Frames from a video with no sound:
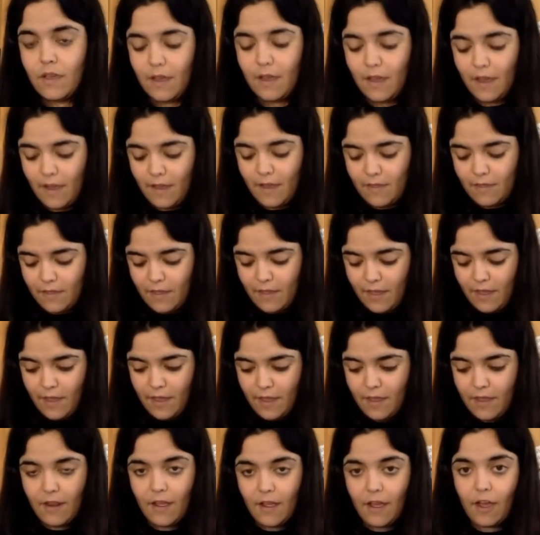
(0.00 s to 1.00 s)
And
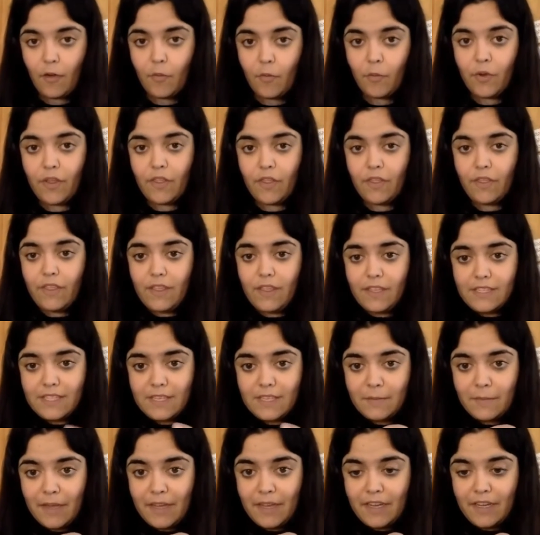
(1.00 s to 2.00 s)
then I'll put this
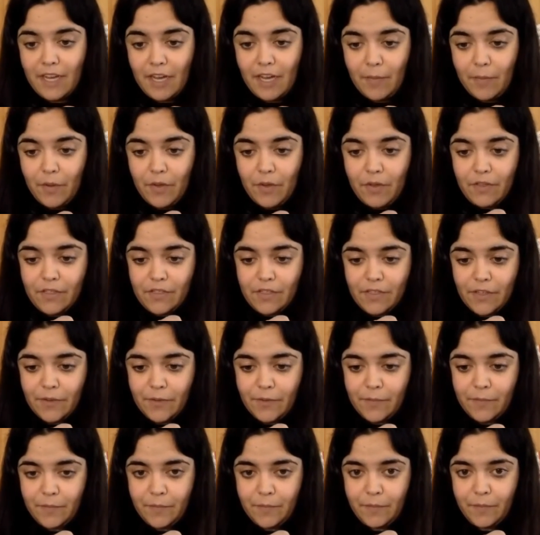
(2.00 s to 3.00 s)
in my cup also.
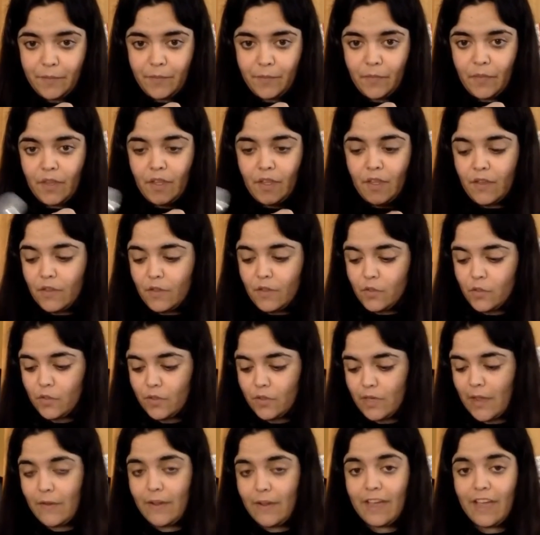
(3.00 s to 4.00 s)
So
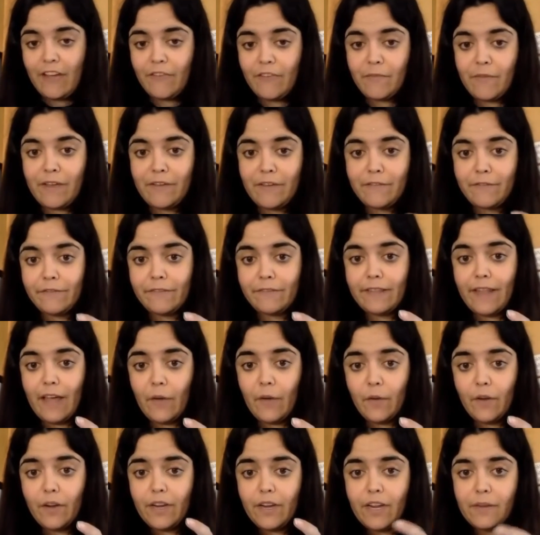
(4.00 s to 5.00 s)
now I have my
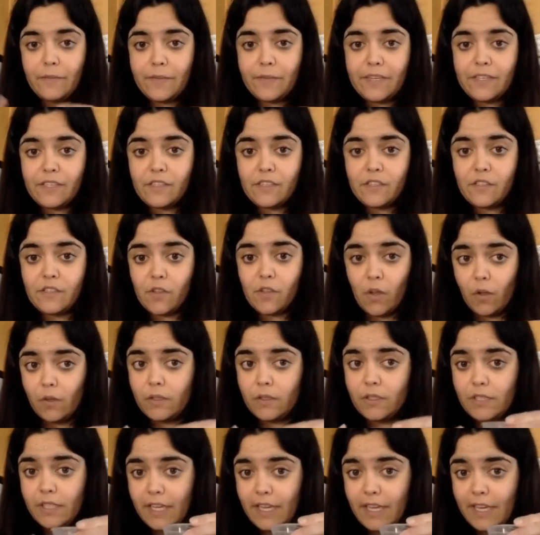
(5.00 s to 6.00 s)
flour and my
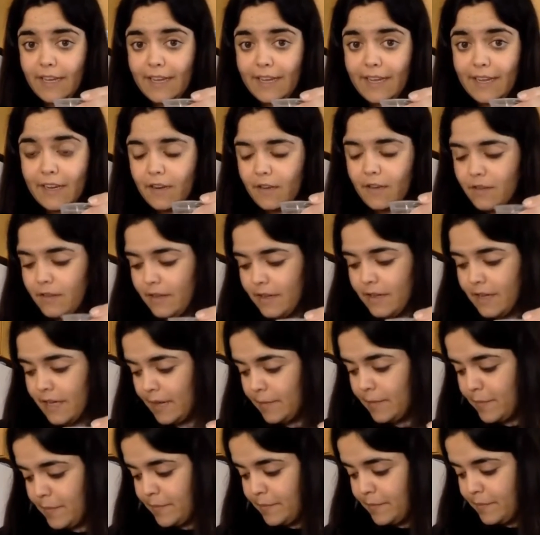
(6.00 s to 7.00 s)
salt in the cup.
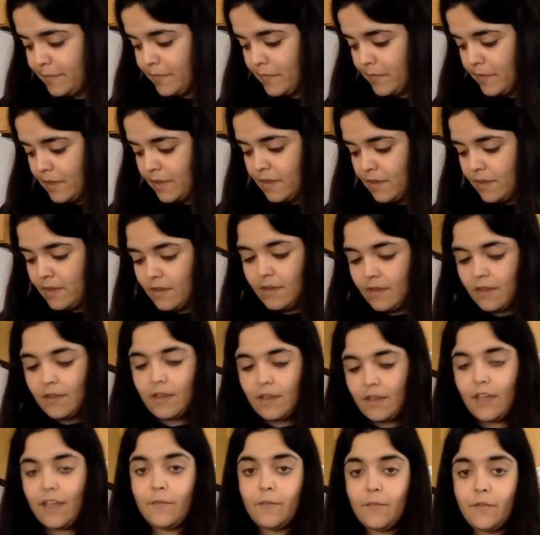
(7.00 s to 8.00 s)

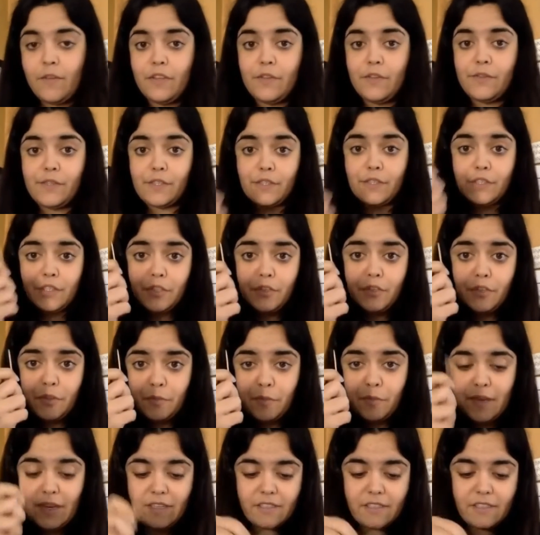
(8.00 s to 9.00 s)
I've been using
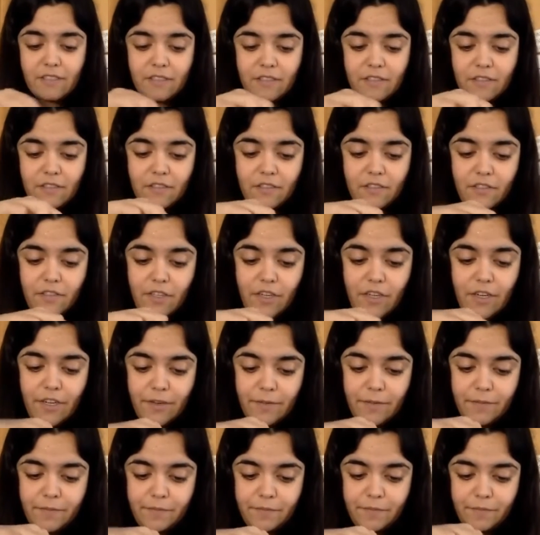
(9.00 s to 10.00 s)
toothpicks to stir,
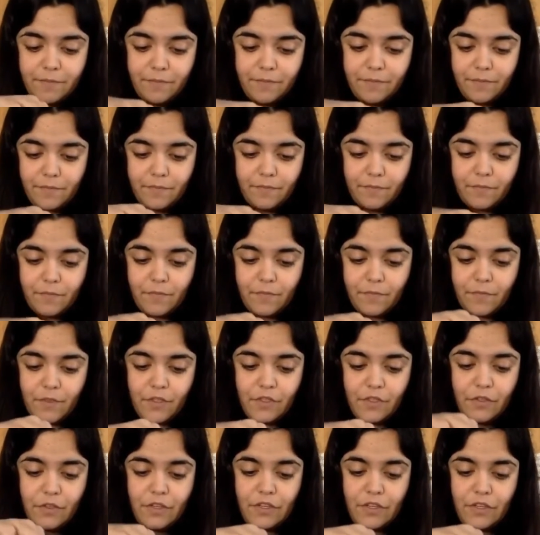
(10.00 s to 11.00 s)
but
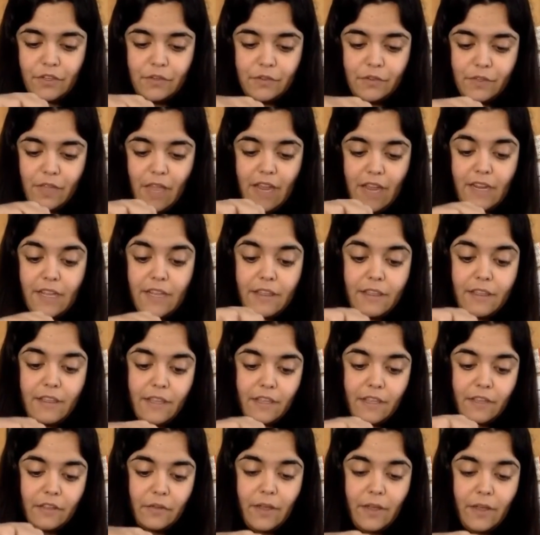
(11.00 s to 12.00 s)
you can use
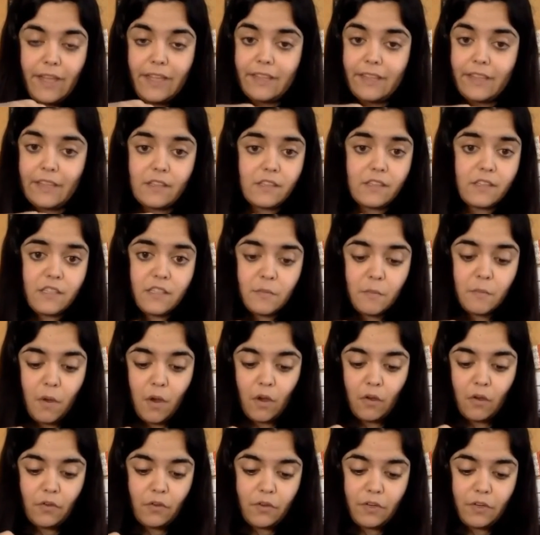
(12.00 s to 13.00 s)
anything you like that's
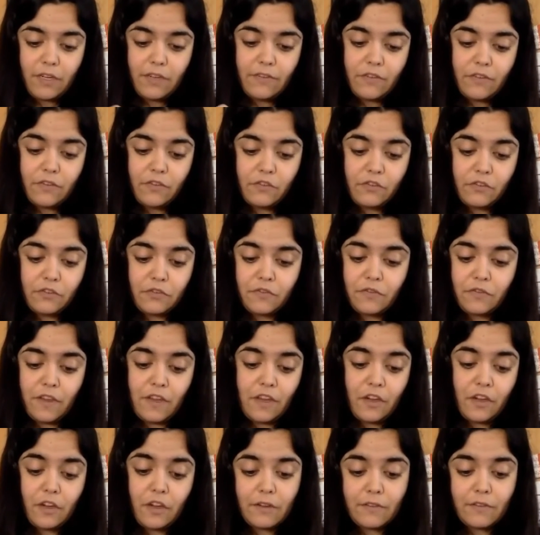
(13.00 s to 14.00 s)
small. You could even use your
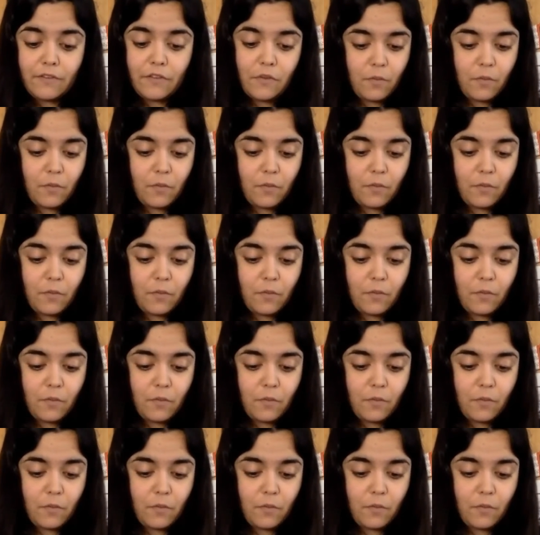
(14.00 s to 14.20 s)
finger if you